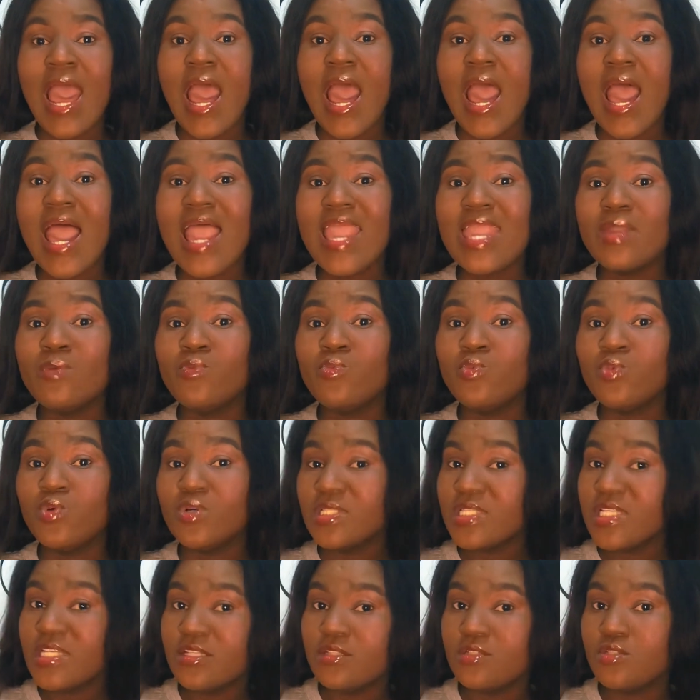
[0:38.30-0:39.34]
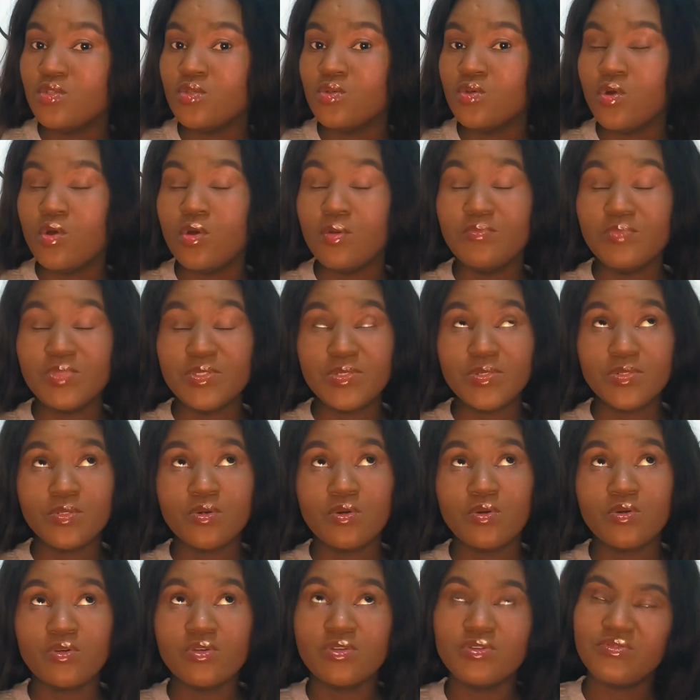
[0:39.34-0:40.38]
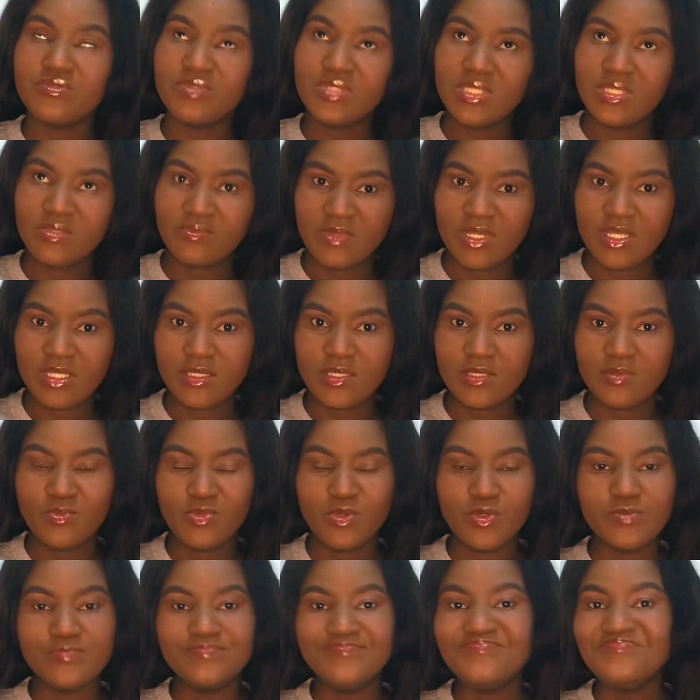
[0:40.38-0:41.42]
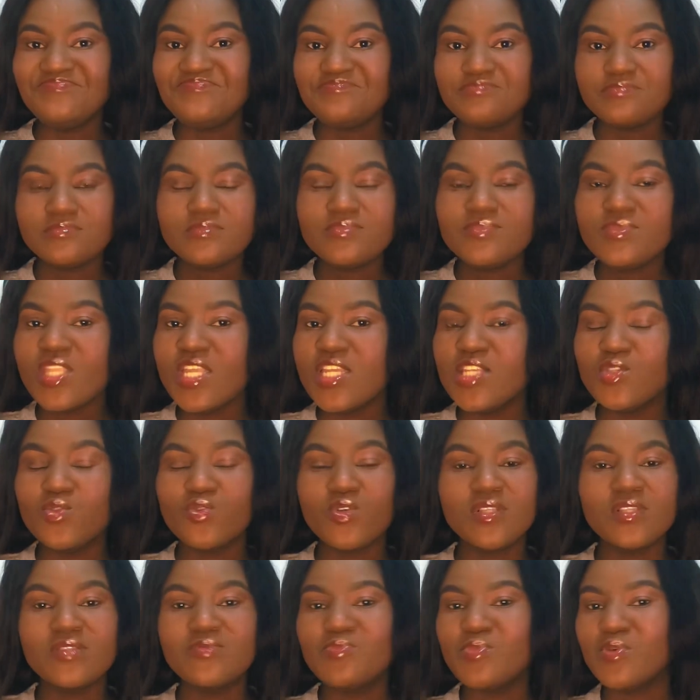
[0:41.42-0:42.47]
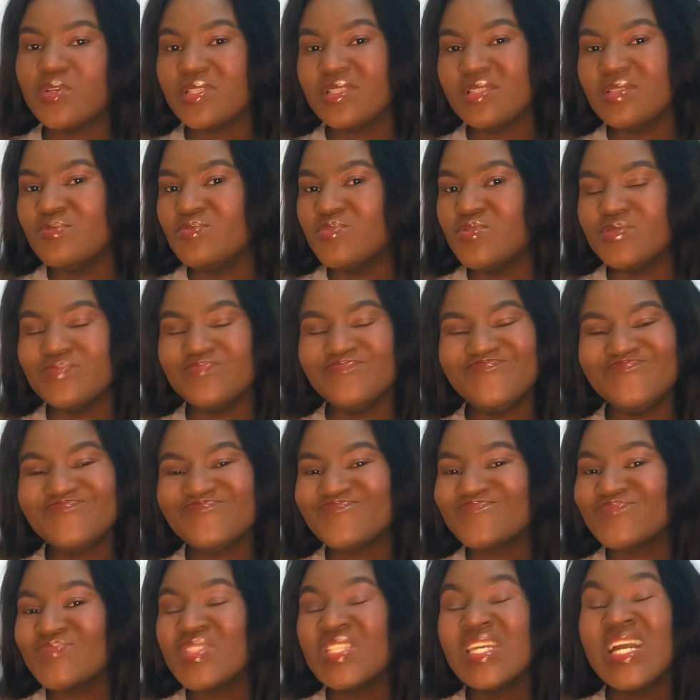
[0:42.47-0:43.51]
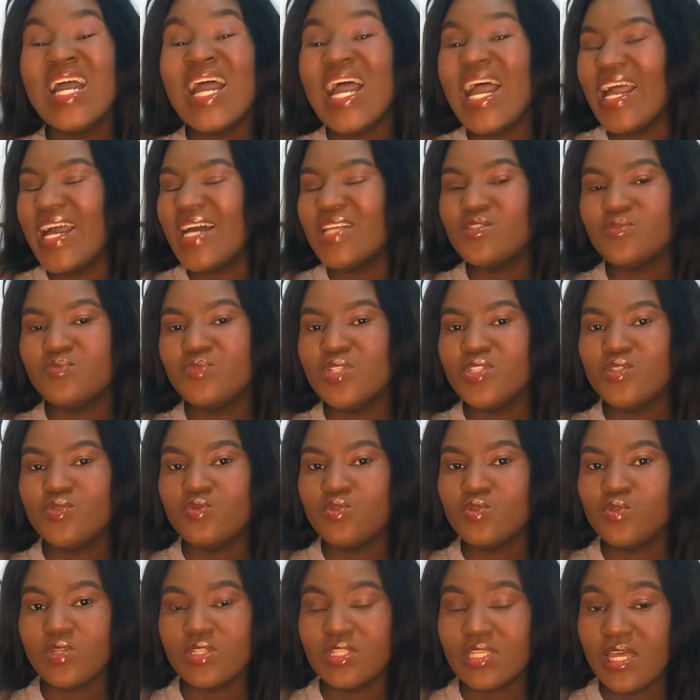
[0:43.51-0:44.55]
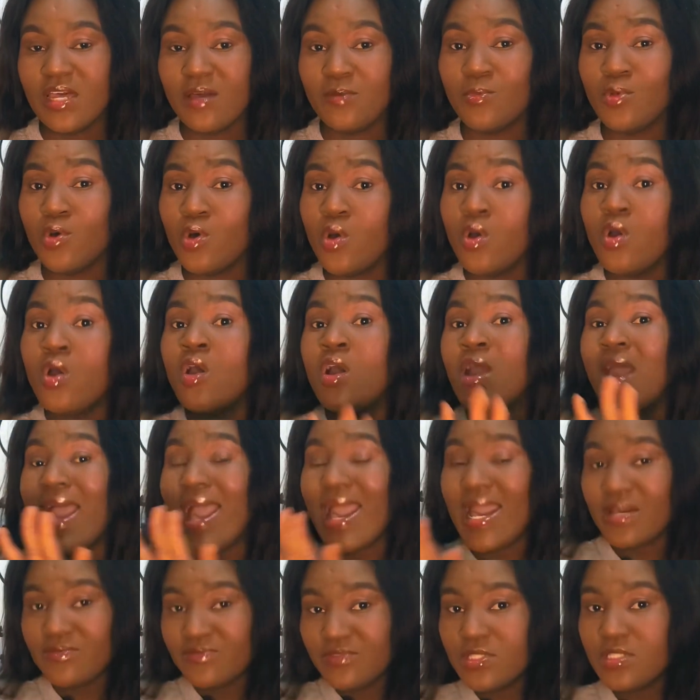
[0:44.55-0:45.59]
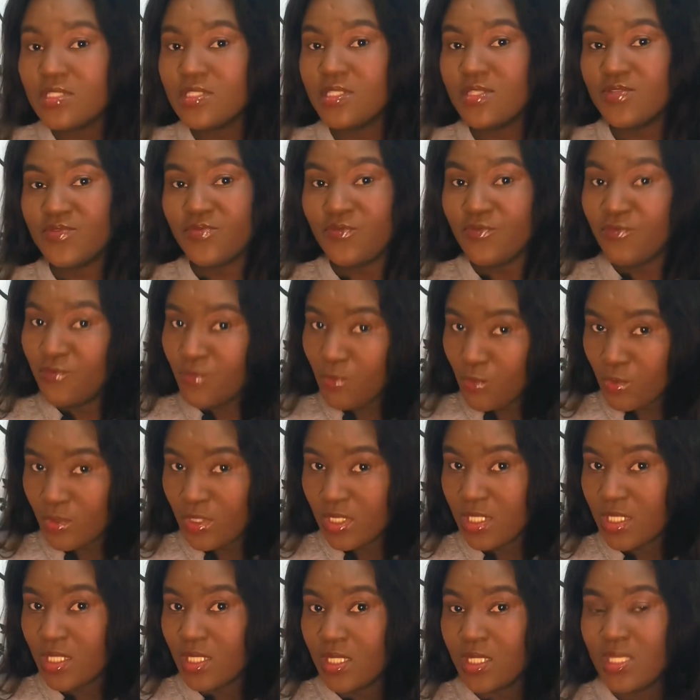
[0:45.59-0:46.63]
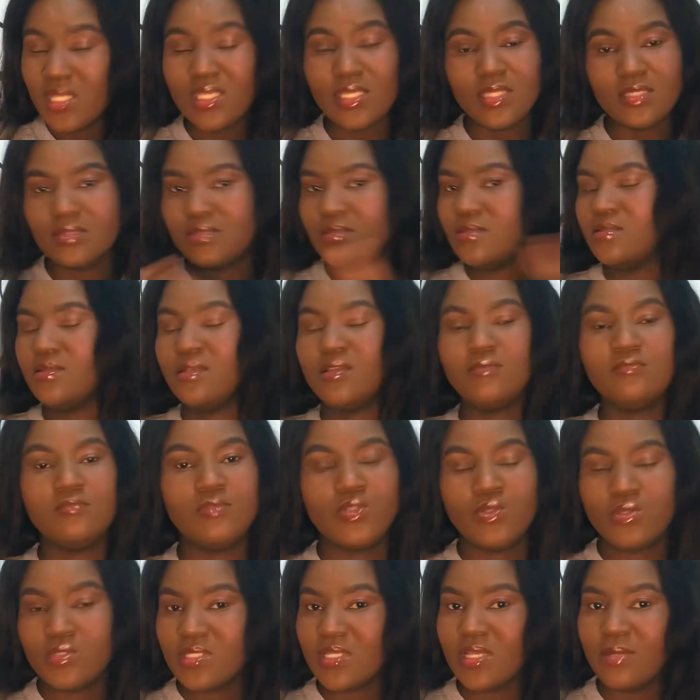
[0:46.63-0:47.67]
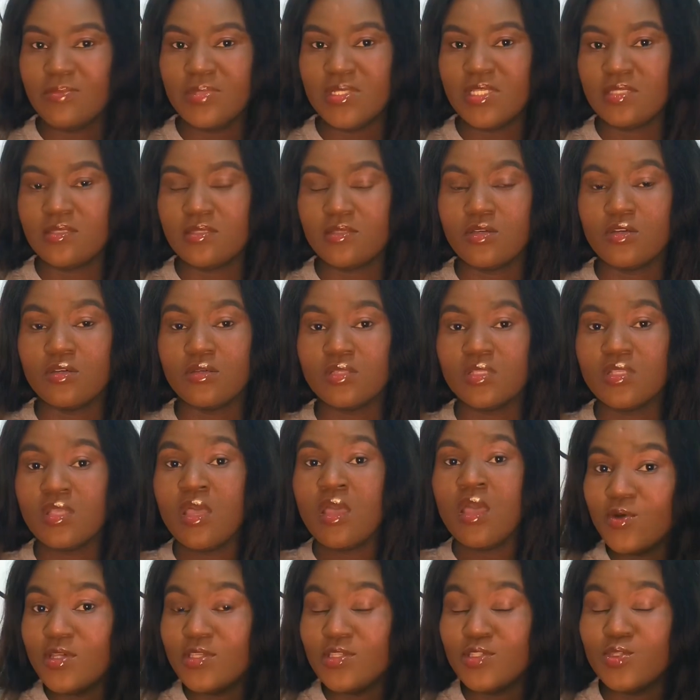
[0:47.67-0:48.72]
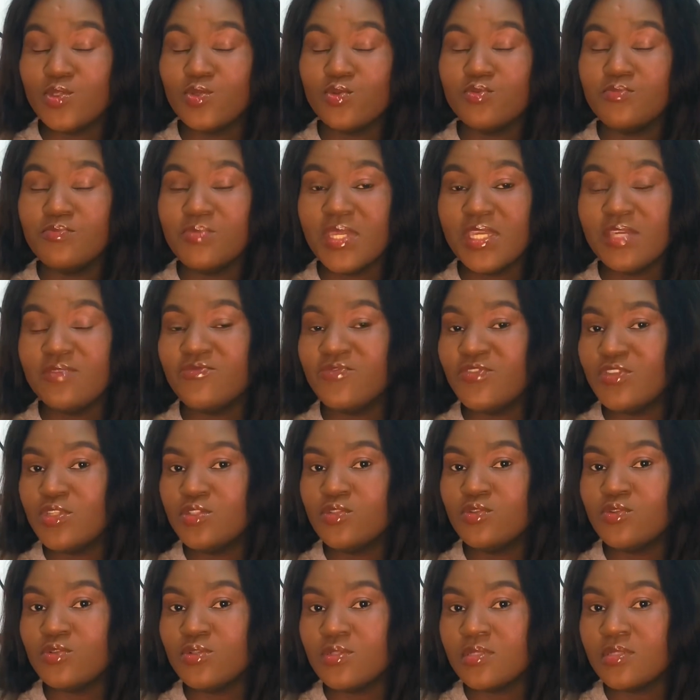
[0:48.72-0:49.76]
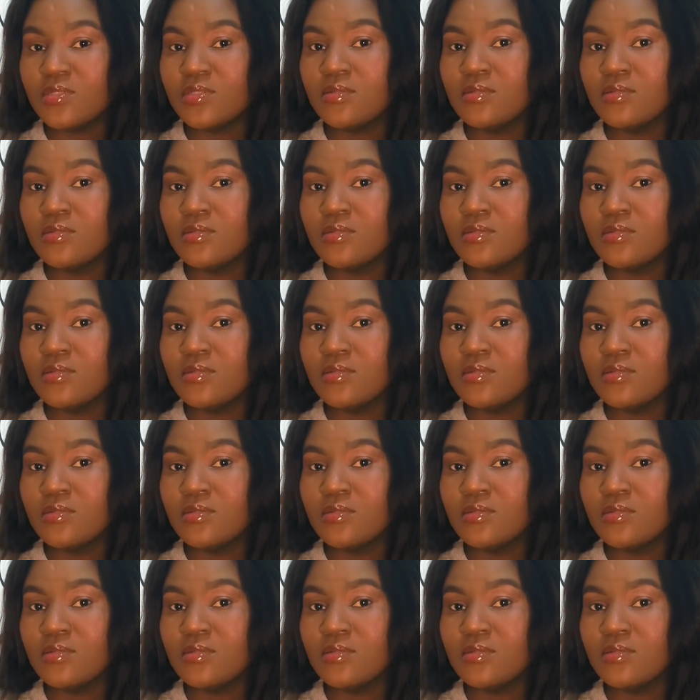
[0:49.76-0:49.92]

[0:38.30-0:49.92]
I wanted it to come before Christmas, but it wasn't possible. I had to make do with what I have. But having this phone, it's a total blessing because it will make videos